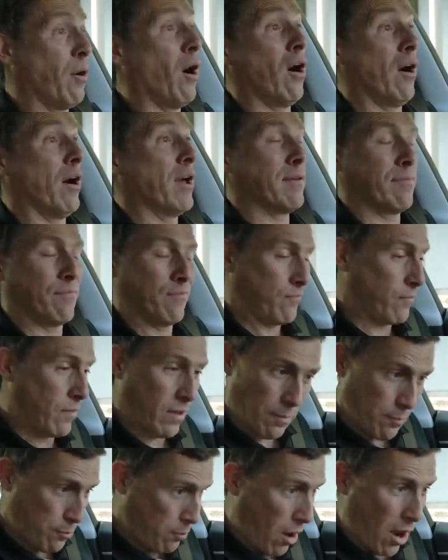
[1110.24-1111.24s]
by
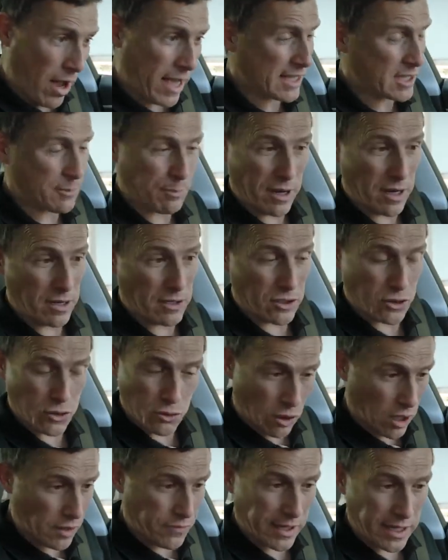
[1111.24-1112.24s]
my experience
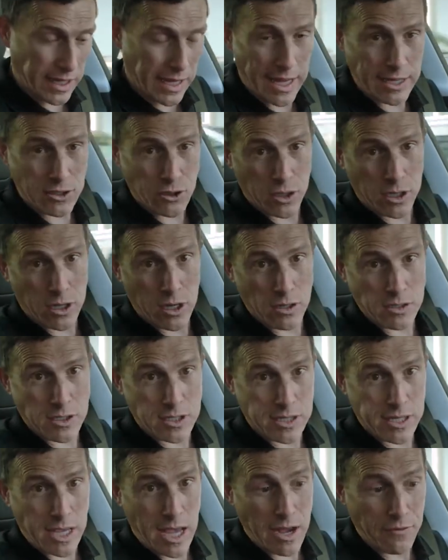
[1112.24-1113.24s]
driving electric cars
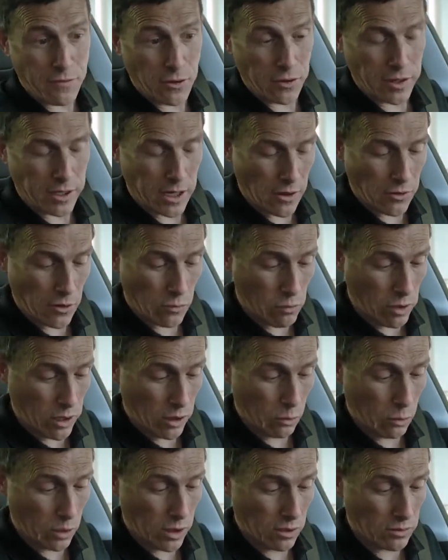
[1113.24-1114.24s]
to see how far they go in the
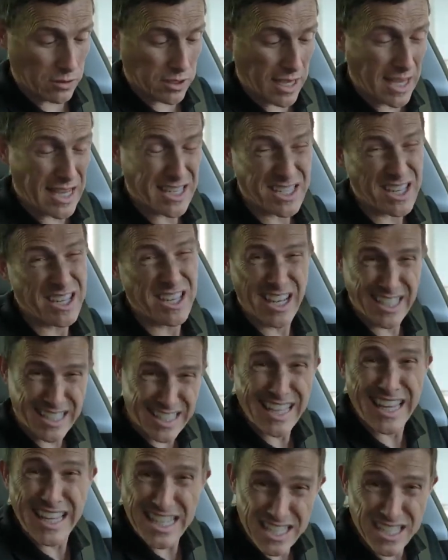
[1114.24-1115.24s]
real world is a
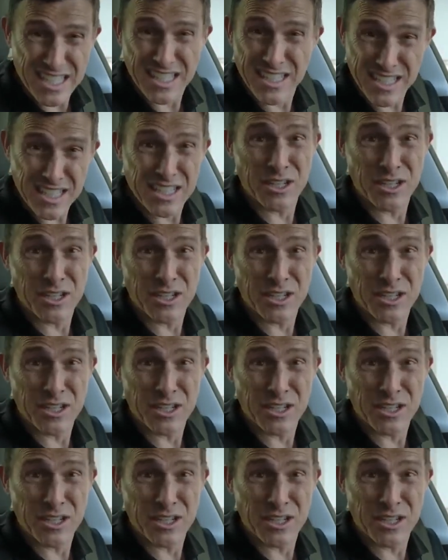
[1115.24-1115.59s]
decent